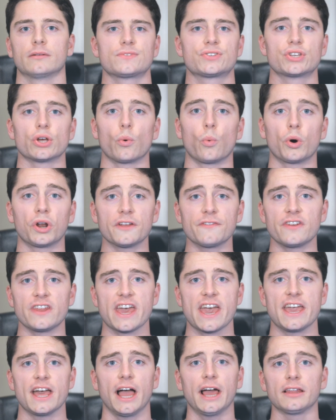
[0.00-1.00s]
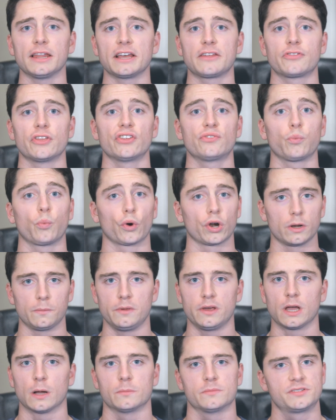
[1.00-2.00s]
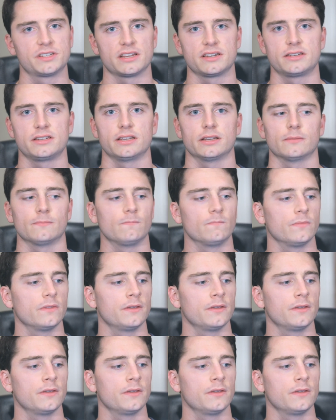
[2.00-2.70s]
So what if an AI like this were to become sentient?